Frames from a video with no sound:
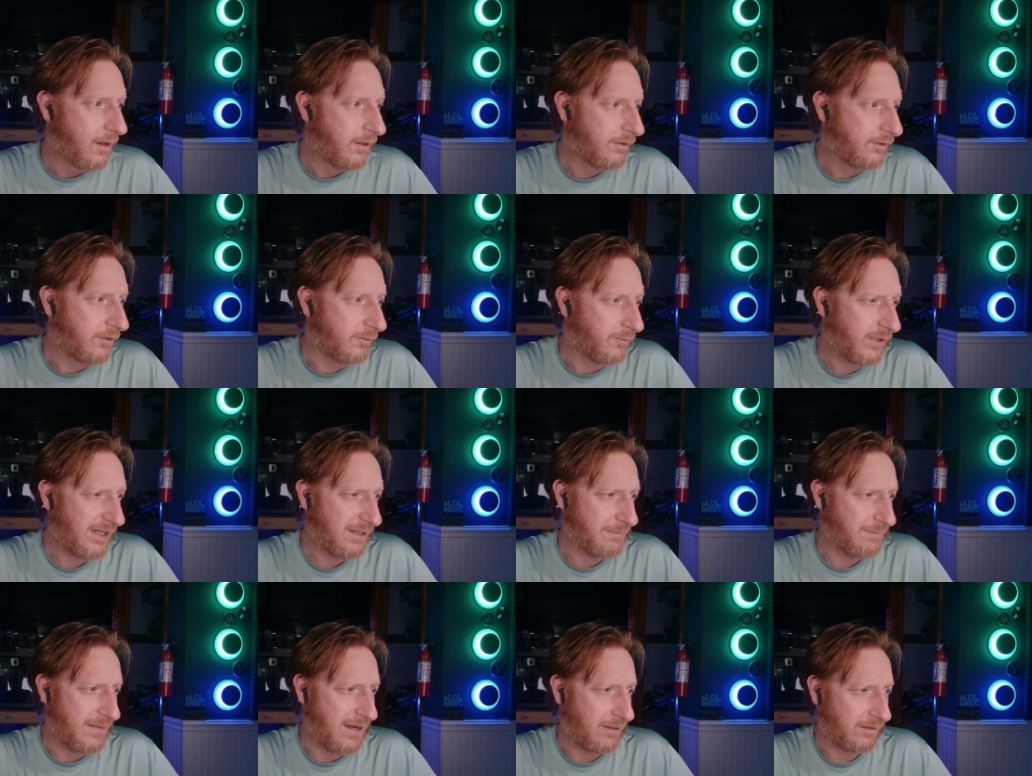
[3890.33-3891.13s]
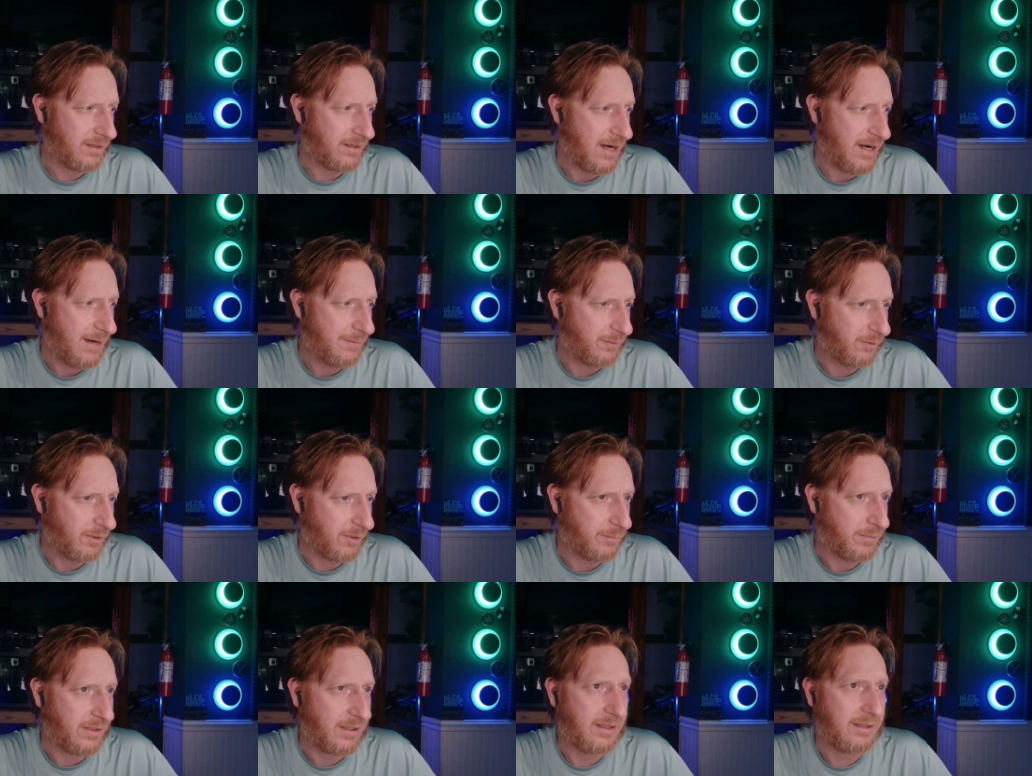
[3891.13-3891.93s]
So if we can melt copper, we
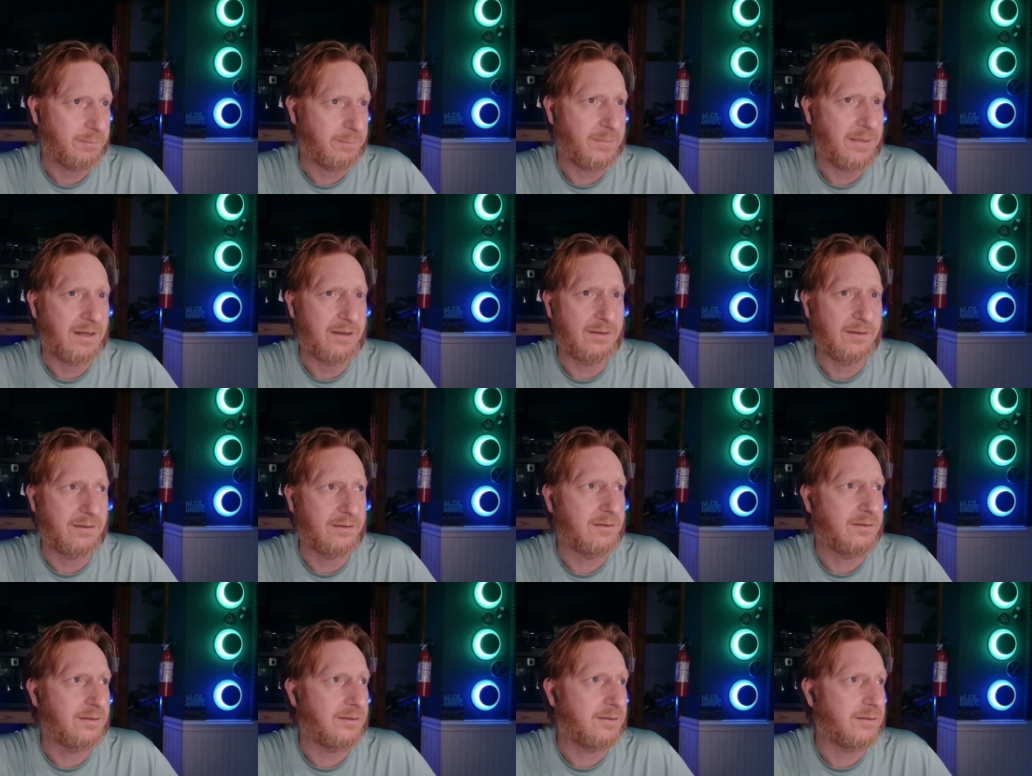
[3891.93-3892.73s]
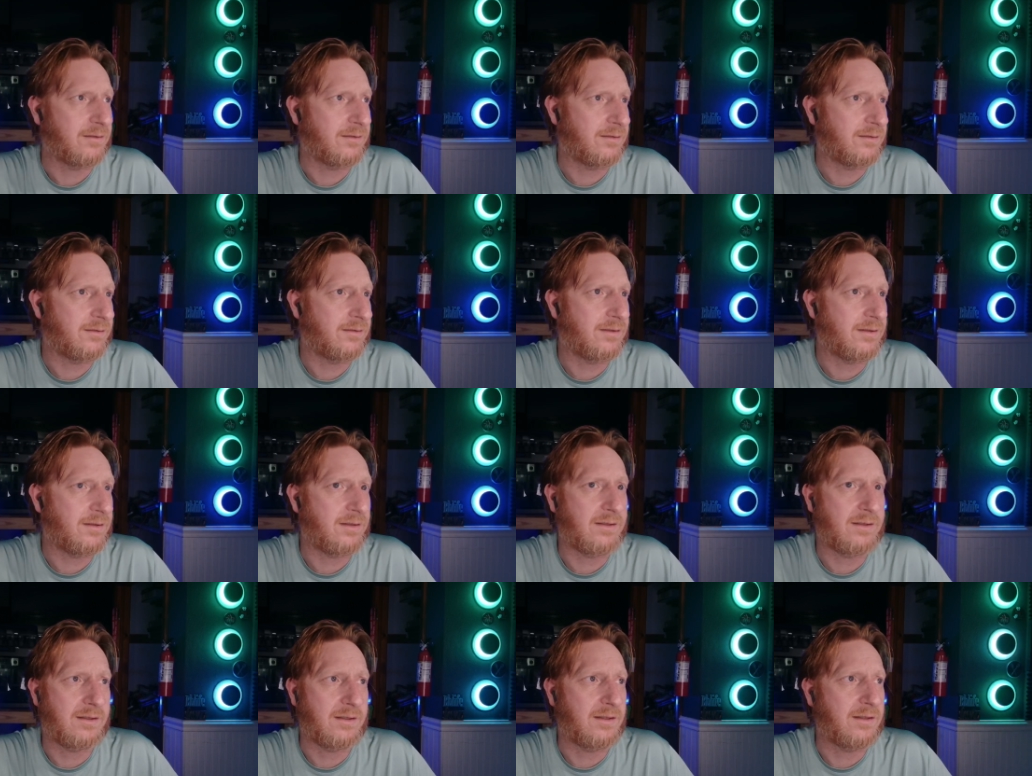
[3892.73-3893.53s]
can probably melt
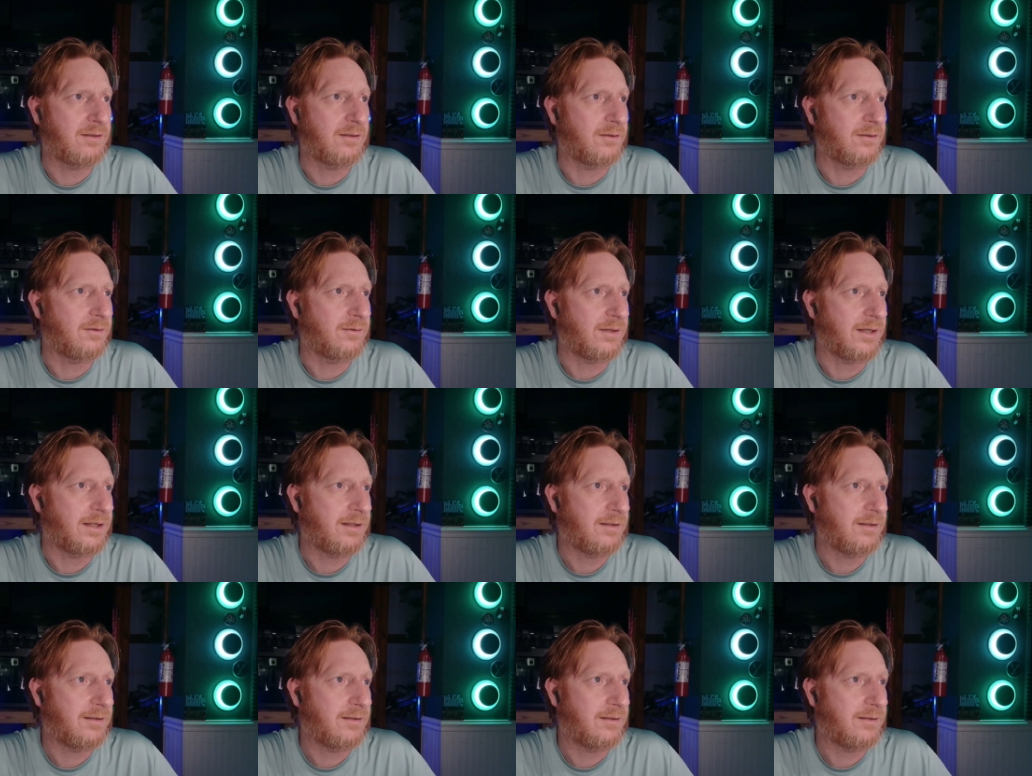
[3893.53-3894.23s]
steel, right?